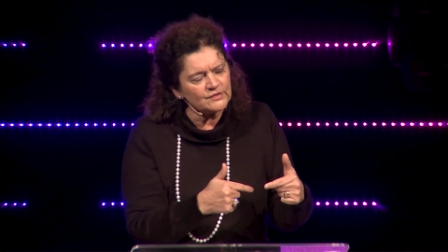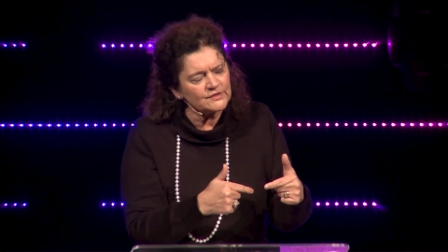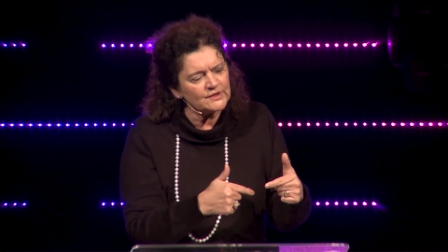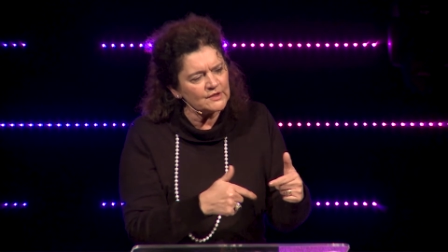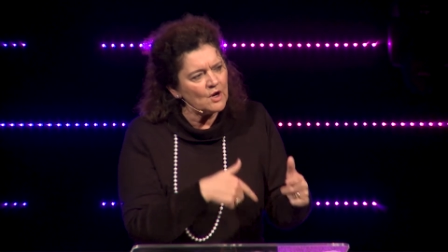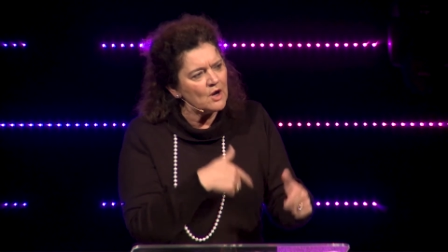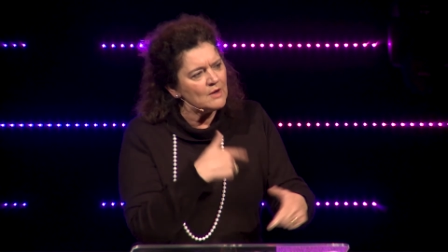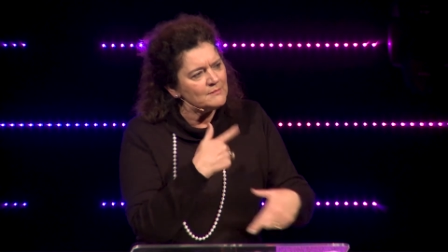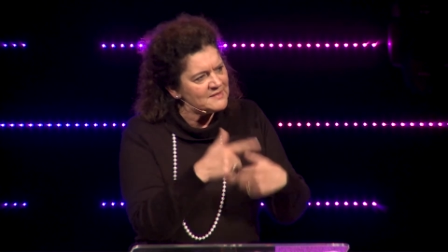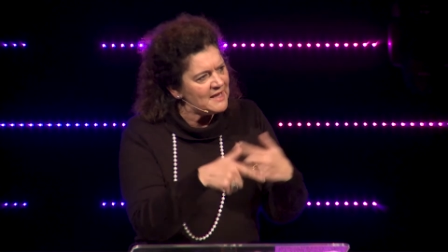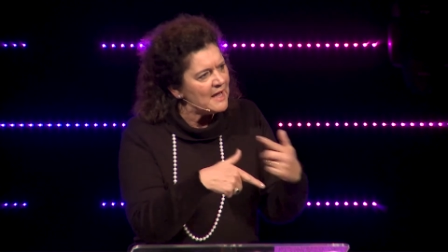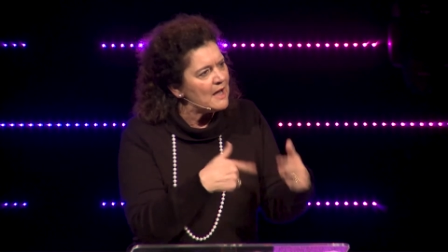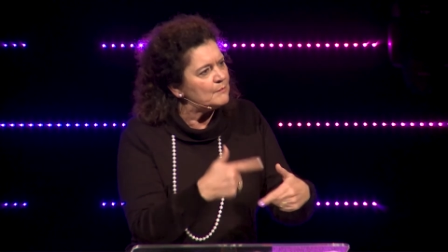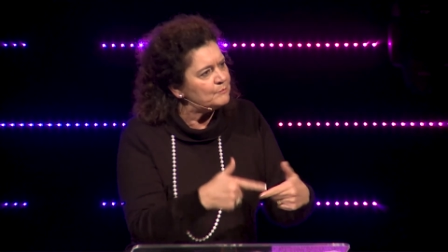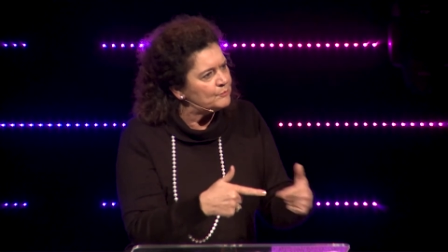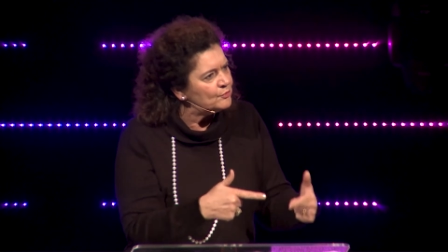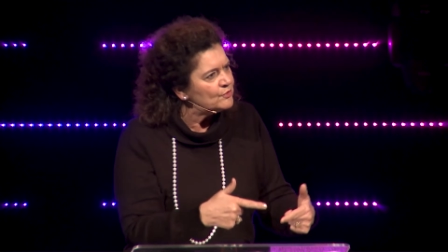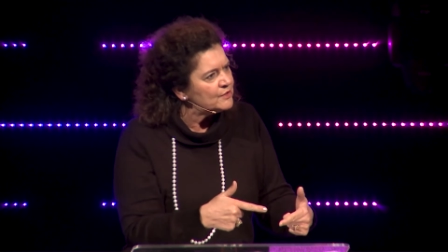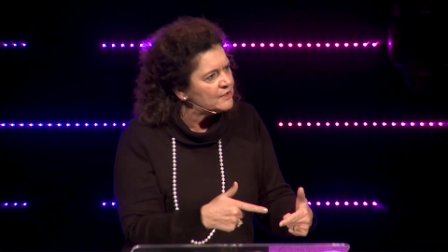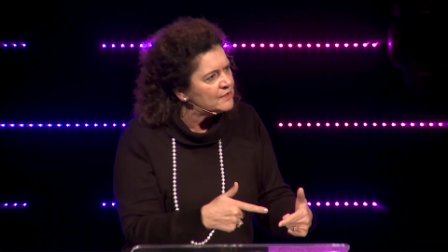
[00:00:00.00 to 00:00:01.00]
that I'm now
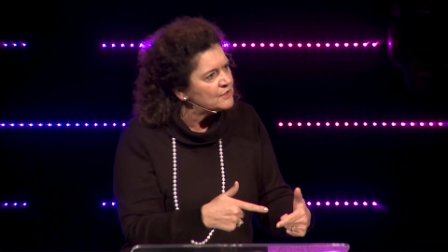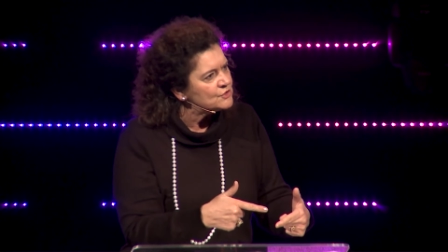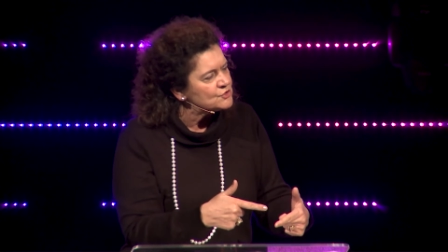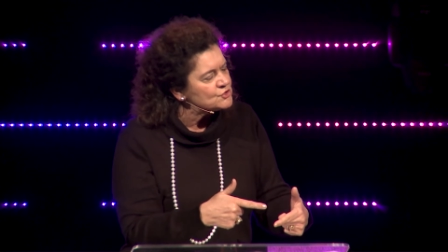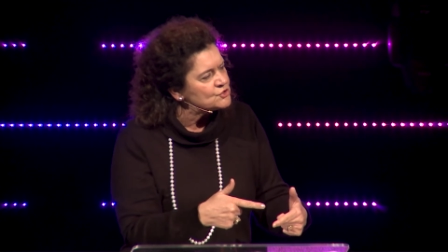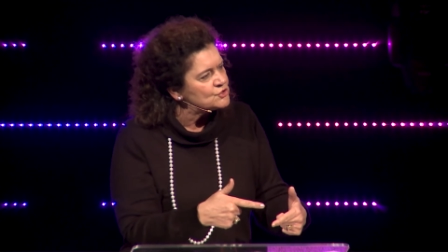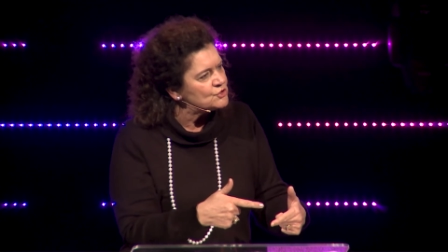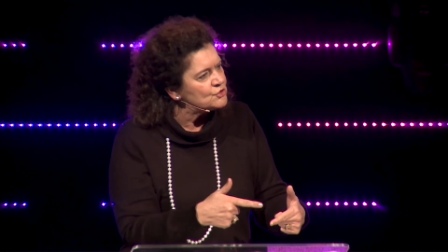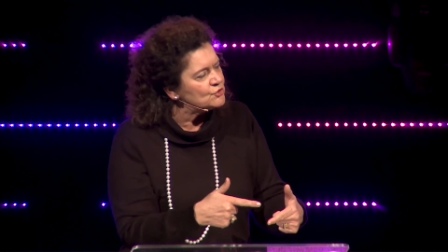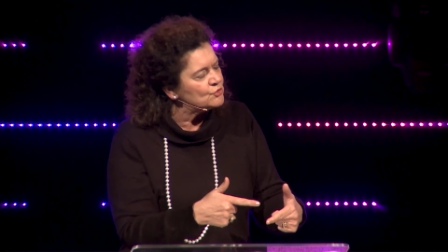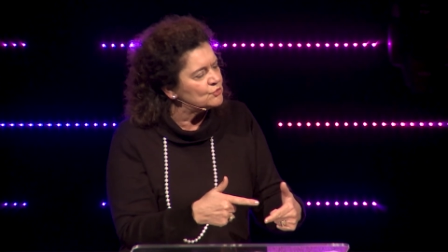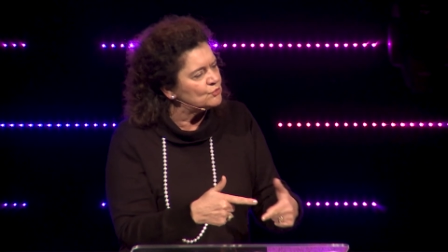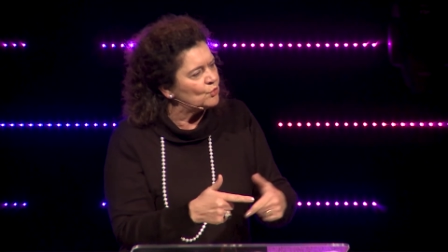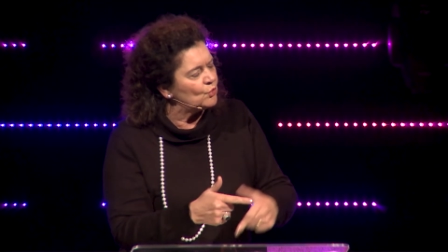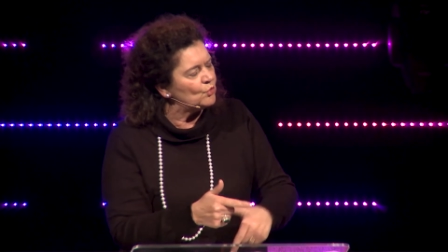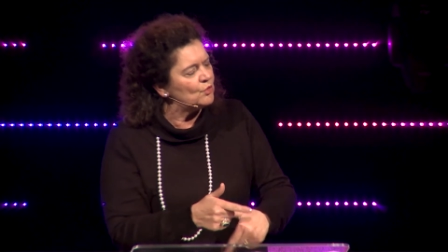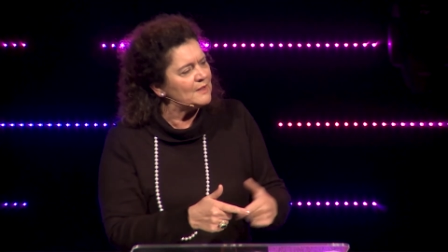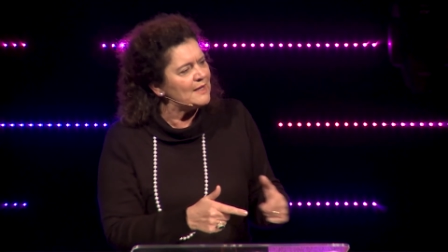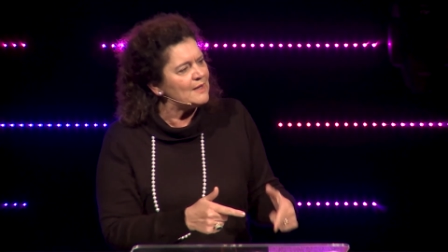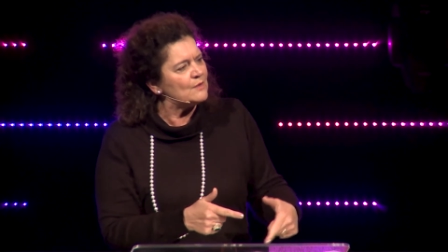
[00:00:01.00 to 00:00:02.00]
putting it to you.
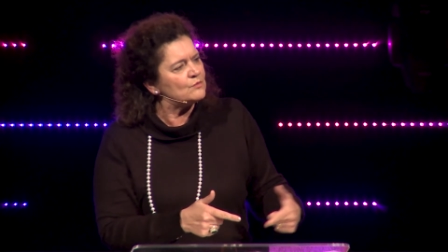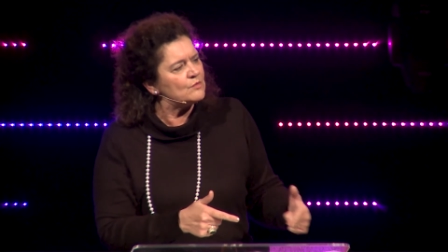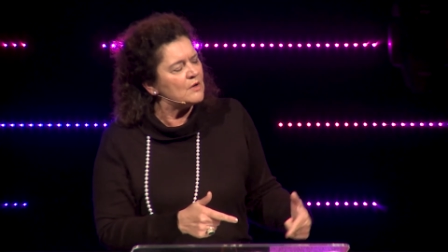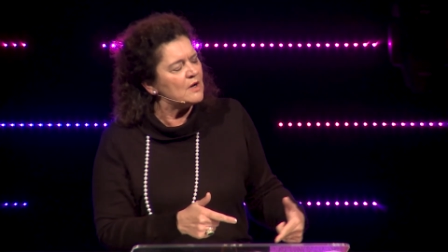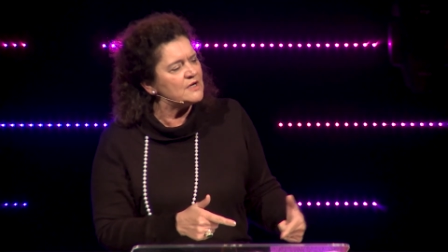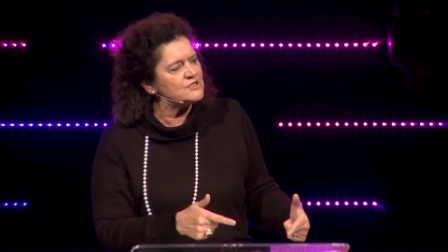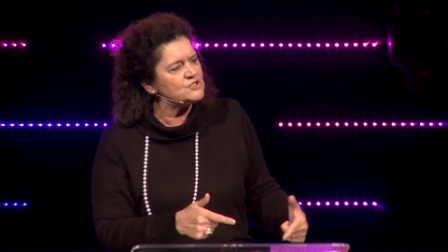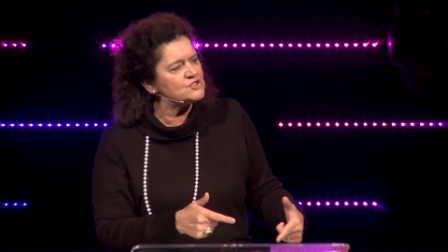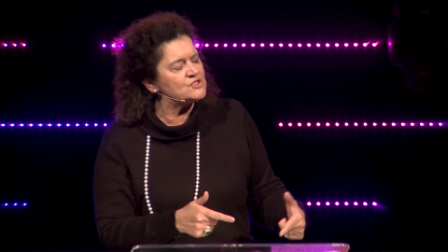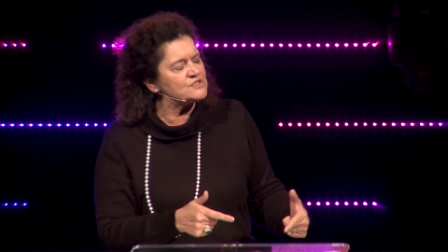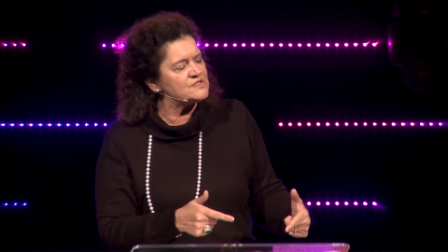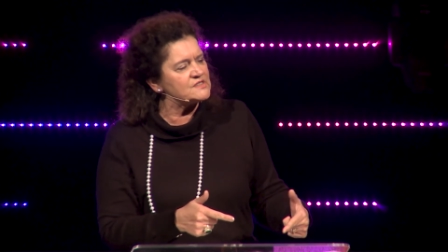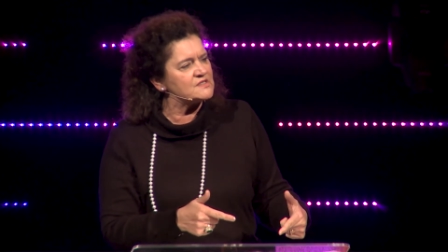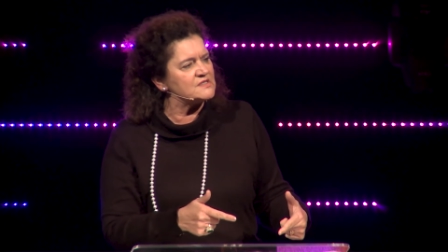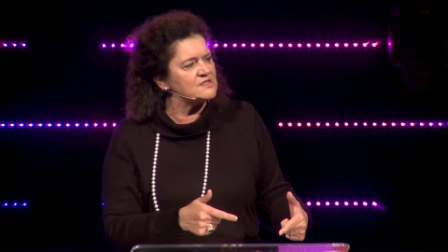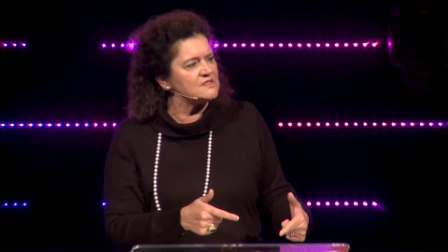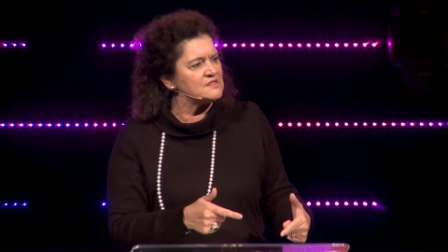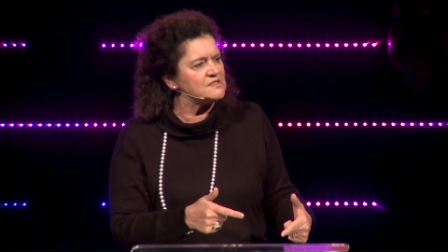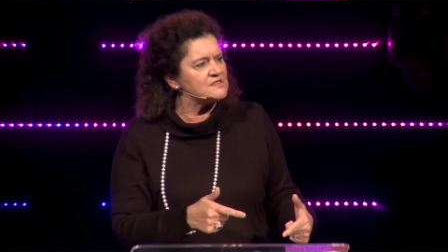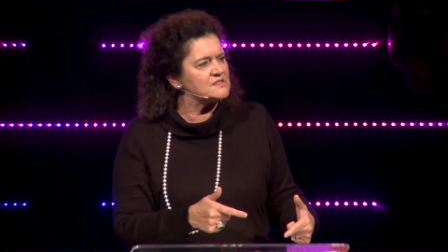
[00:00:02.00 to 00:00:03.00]
All our
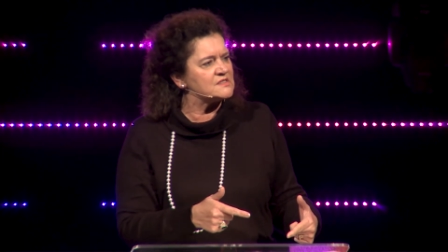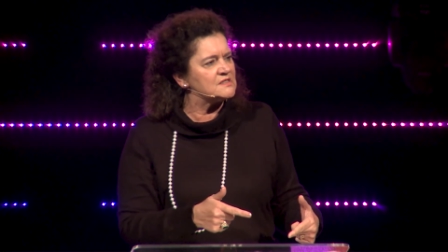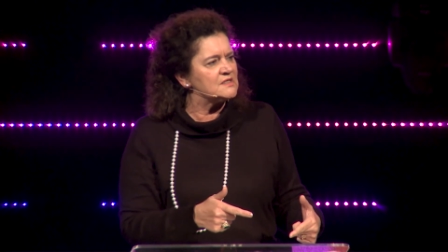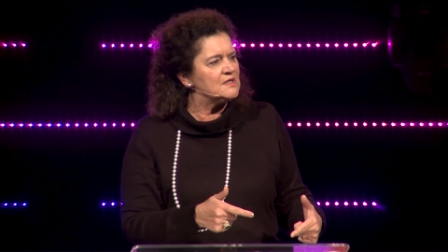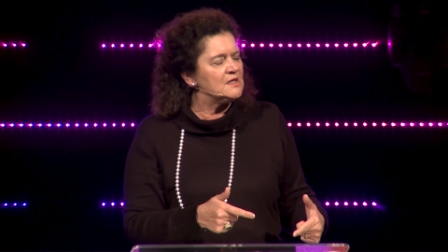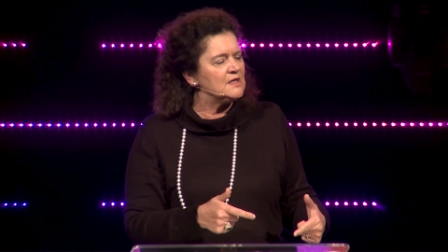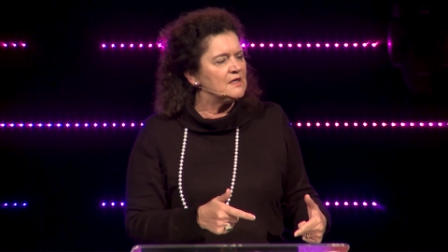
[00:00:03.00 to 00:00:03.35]
righteousness,